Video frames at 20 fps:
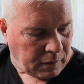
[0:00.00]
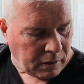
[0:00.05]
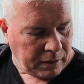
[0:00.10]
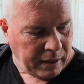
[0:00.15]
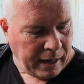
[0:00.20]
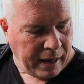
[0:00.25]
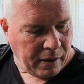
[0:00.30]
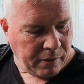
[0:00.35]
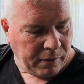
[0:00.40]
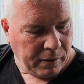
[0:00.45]

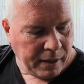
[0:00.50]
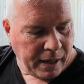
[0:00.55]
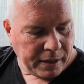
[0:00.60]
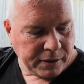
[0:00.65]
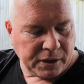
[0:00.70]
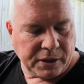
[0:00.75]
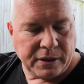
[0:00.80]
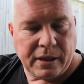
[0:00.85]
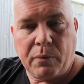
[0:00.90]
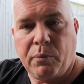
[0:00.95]
Now, as
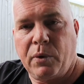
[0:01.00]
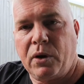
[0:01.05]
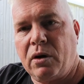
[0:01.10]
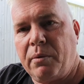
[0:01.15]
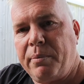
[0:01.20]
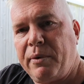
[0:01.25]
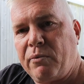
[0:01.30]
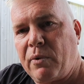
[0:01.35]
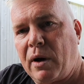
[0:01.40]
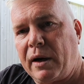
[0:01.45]
I said, we're going
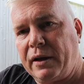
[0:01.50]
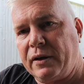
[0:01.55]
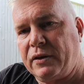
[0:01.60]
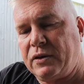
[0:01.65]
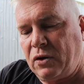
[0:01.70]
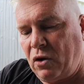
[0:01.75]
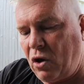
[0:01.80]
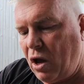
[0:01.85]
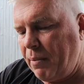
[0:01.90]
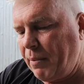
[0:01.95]
to be running a
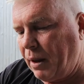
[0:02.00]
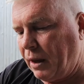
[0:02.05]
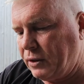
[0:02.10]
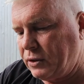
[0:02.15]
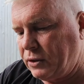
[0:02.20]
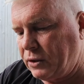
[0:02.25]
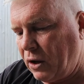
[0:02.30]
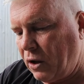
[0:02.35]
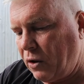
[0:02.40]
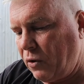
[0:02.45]
timer.
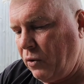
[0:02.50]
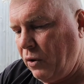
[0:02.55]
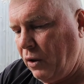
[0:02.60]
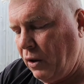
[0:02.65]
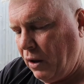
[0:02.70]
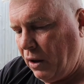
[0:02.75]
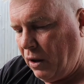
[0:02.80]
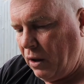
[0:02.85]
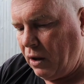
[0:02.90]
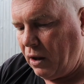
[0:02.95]
So
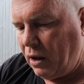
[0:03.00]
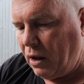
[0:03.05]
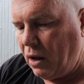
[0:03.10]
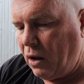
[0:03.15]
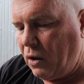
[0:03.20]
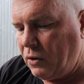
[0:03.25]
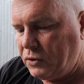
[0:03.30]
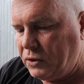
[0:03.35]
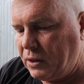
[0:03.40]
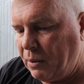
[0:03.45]

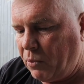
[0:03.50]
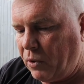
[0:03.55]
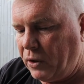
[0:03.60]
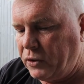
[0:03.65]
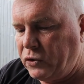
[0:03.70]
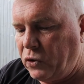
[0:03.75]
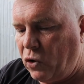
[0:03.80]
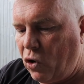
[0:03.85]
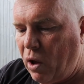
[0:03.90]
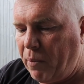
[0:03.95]
I'll set my
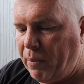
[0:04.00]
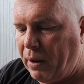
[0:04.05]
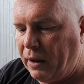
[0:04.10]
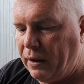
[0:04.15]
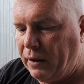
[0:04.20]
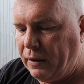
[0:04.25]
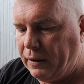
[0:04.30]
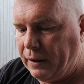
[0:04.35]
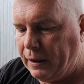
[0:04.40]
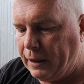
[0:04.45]
timer
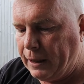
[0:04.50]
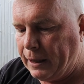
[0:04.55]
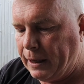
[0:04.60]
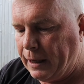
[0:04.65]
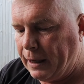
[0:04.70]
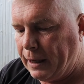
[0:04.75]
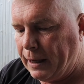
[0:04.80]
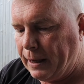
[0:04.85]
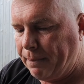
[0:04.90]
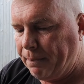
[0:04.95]

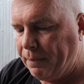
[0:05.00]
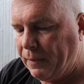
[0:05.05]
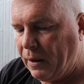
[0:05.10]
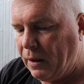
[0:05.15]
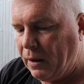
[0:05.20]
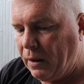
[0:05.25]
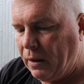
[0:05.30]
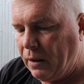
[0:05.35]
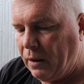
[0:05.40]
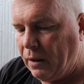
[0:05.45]

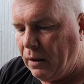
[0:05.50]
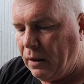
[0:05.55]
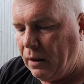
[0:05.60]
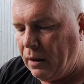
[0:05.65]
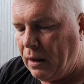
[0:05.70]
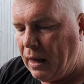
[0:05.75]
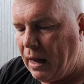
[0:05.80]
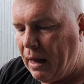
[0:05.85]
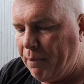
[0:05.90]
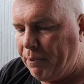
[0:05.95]

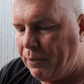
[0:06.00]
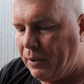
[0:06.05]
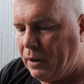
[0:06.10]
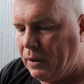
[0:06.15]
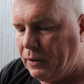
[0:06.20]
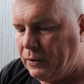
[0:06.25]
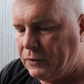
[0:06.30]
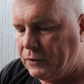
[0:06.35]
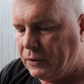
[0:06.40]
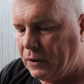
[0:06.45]
up.
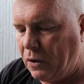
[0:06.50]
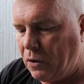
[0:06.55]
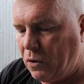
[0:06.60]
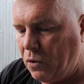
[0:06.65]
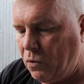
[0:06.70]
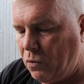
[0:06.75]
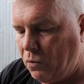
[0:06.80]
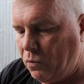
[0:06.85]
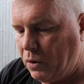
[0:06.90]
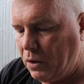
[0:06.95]

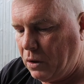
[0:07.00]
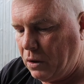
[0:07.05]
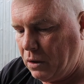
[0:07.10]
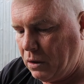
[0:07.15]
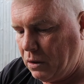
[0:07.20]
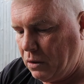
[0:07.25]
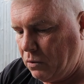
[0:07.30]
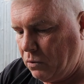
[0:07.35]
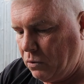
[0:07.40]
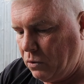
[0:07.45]
So
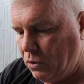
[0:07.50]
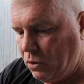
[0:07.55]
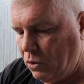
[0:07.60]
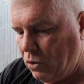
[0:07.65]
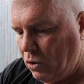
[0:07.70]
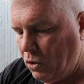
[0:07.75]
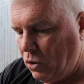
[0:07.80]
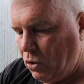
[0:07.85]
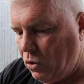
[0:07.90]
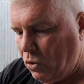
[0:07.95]

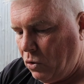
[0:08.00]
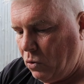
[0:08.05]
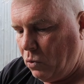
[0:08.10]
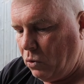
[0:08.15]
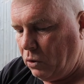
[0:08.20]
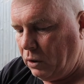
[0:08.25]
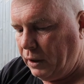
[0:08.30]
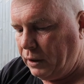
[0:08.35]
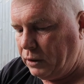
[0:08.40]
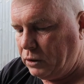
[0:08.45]

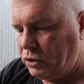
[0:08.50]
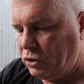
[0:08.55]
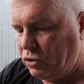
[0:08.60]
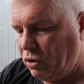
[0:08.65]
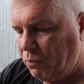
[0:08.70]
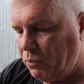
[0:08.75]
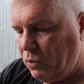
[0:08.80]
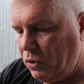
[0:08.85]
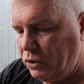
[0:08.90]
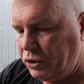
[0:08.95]
we'll hit
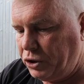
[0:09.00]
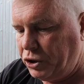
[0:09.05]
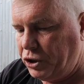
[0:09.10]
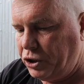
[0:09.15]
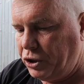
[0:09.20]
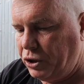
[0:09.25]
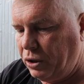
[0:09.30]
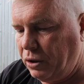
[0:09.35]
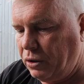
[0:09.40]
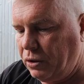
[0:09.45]

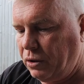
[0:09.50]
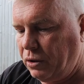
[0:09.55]
stopwatch.